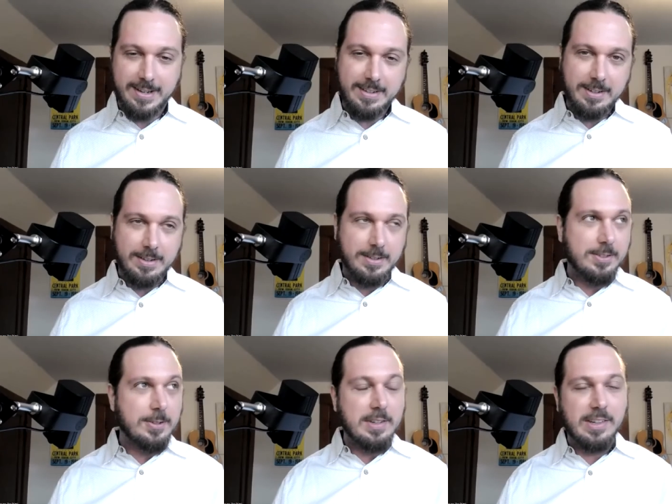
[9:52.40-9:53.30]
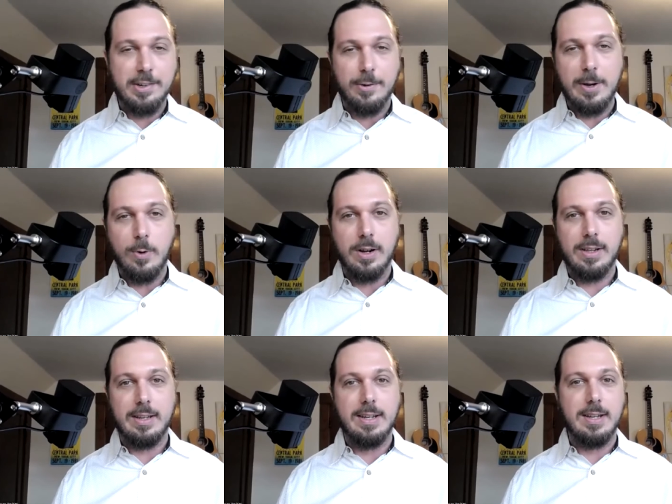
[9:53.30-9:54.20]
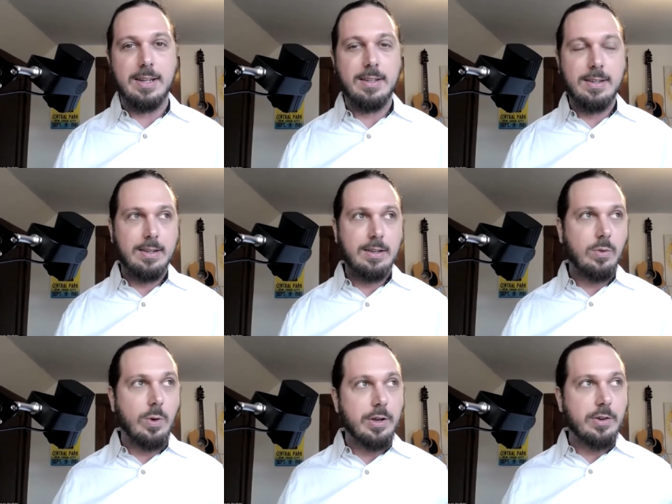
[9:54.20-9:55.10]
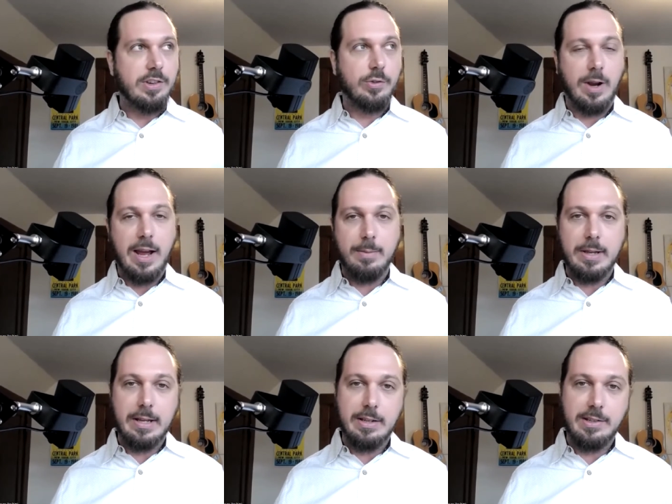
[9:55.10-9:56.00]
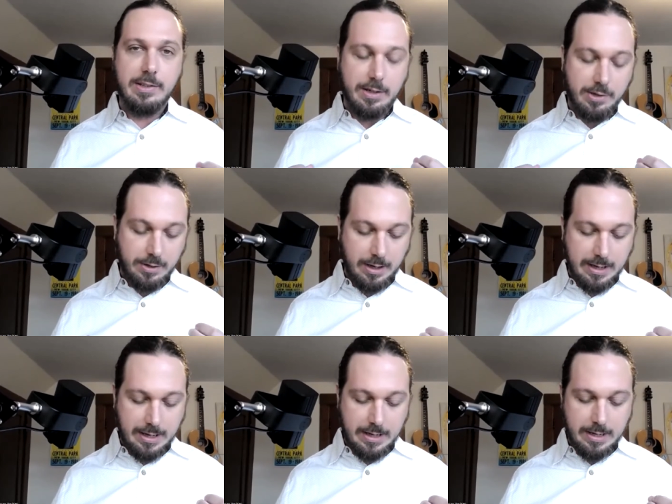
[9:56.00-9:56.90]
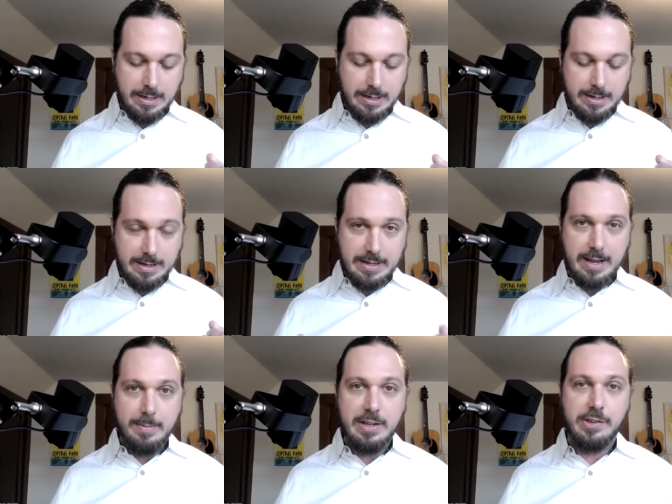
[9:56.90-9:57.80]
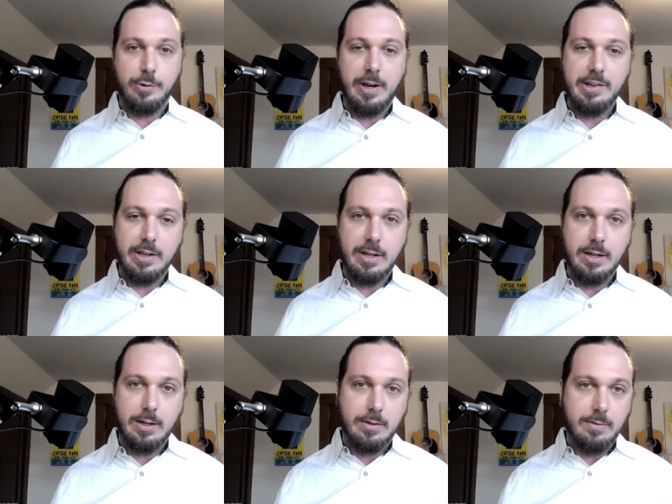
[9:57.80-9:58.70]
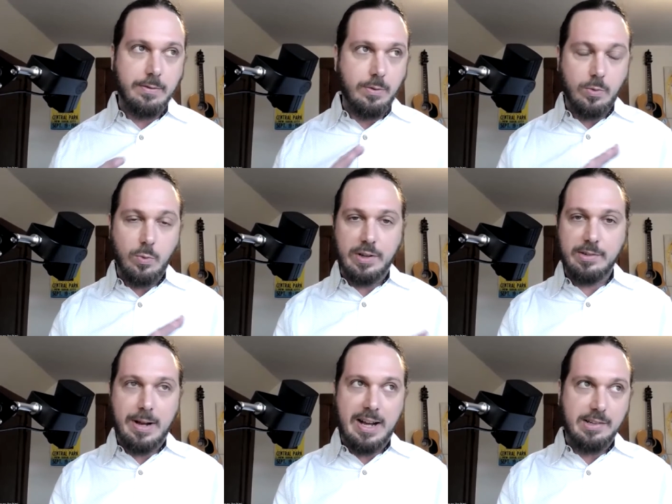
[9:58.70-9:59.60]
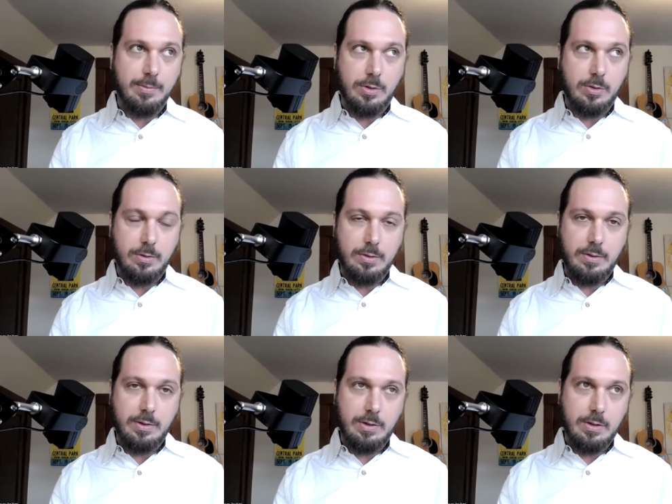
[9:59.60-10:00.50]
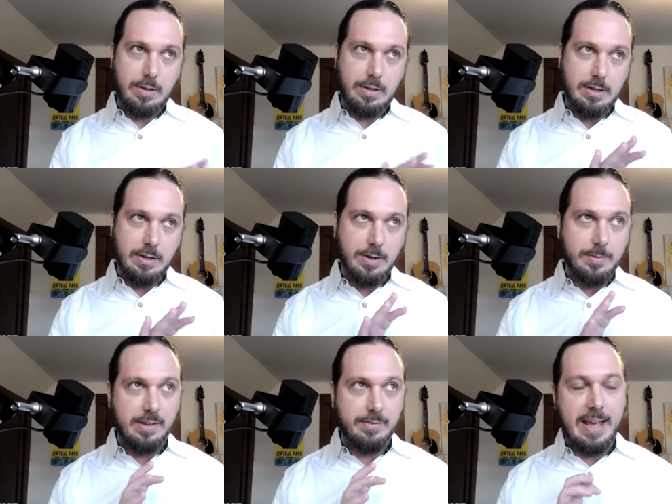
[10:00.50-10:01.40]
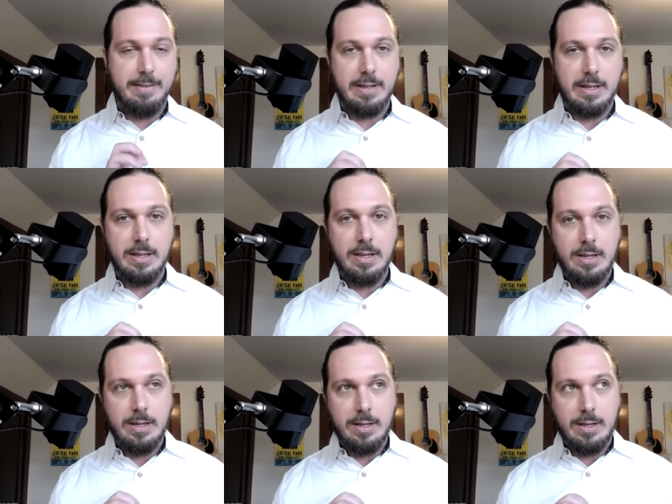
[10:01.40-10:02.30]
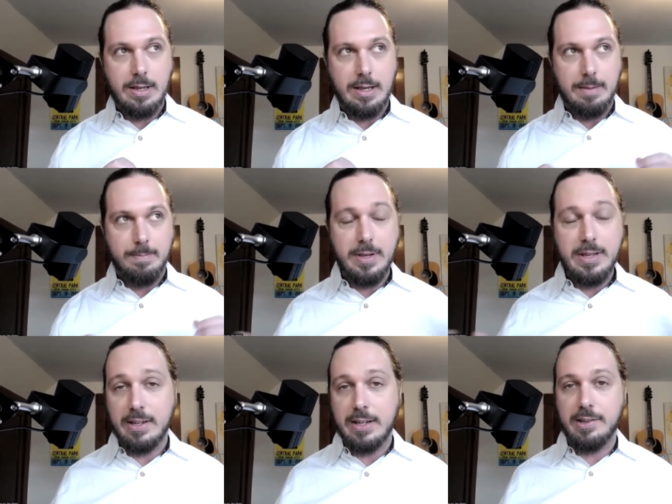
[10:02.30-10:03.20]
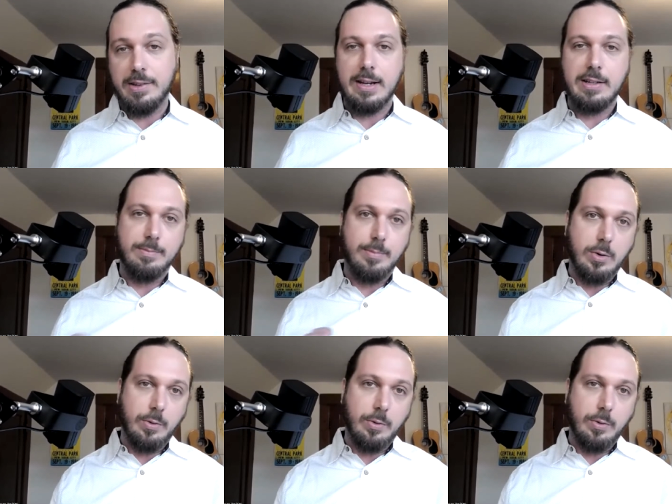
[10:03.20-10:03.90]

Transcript: that. And you're doing such great work. And what you're describing is such a demonstration of what's possible in terms of having a business that is